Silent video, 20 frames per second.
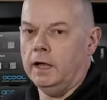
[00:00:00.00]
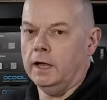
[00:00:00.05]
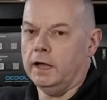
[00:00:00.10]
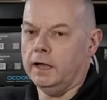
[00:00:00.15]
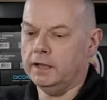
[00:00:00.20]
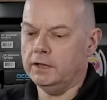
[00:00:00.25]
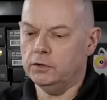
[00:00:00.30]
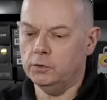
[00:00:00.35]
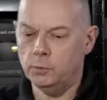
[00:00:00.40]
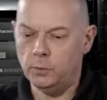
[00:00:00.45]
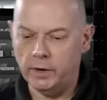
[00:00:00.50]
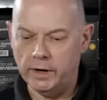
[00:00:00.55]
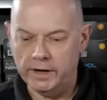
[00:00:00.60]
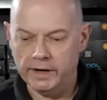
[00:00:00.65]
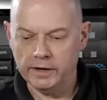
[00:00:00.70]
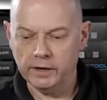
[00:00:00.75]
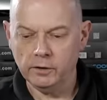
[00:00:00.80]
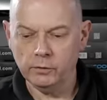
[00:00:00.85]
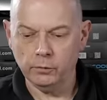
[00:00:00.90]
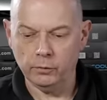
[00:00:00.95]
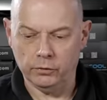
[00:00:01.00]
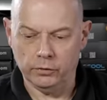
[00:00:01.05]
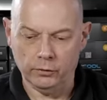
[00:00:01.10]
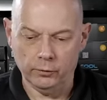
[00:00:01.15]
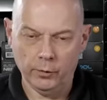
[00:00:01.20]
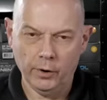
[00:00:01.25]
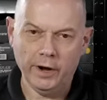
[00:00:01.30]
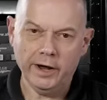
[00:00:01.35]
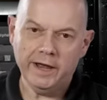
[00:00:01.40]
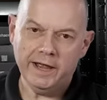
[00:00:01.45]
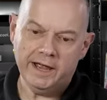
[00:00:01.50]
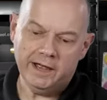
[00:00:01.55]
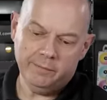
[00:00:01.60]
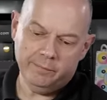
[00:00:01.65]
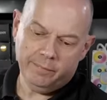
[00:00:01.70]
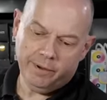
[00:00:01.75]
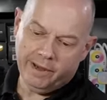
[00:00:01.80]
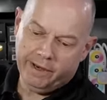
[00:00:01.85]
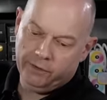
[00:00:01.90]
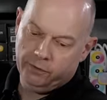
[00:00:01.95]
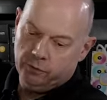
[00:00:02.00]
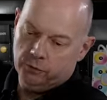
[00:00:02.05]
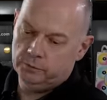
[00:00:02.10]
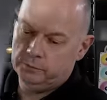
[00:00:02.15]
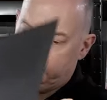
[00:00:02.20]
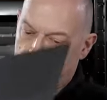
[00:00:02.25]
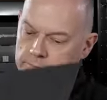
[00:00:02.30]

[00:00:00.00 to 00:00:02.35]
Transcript: And away with the right hand panel.